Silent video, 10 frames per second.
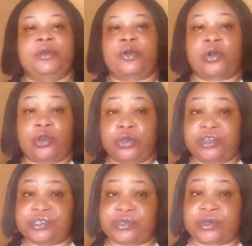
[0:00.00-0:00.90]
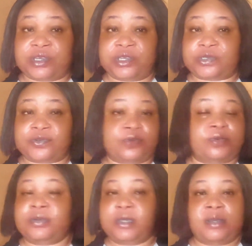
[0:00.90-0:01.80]
Oyo is your case. So
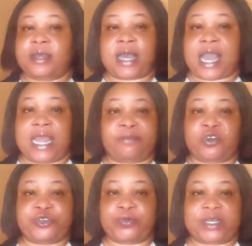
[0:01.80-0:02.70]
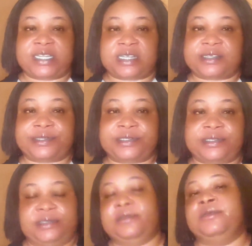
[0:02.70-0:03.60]
I am not the one that said
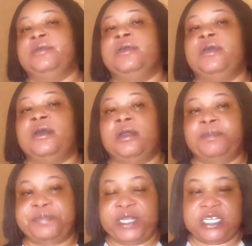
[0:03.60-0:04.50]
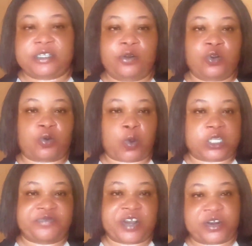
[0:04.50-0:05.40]
it. Please
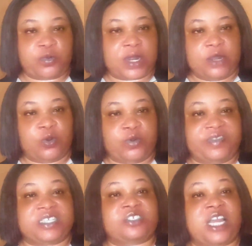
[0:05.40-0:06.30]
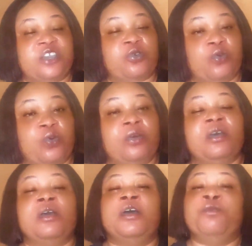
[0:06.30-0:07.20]
watch very well. If they strike you,
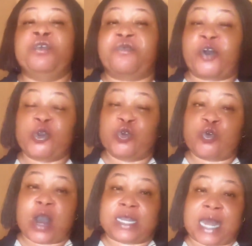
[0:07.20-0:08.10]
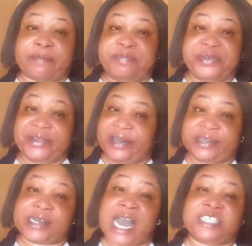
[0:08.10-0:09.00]
before you go and appeal
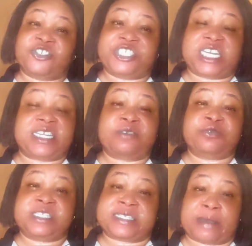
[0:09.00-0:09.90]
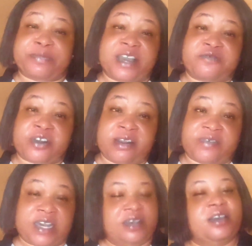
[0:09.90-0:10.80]
and your channel will disappear
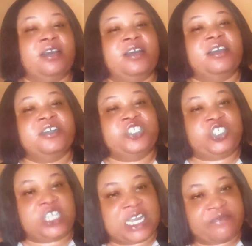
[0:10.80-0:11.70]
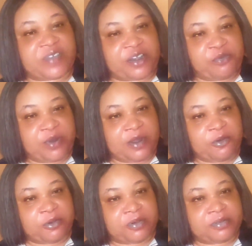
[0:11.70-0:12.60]
forever, check very
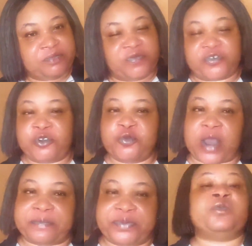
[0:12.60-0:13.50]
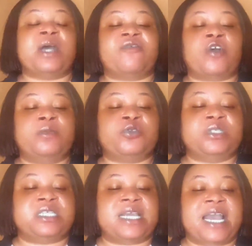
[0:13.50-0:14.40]
well before you appeal. We have come to
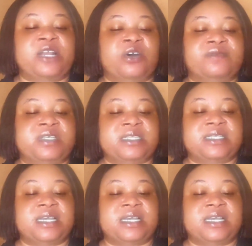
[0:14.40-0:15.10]
the end of this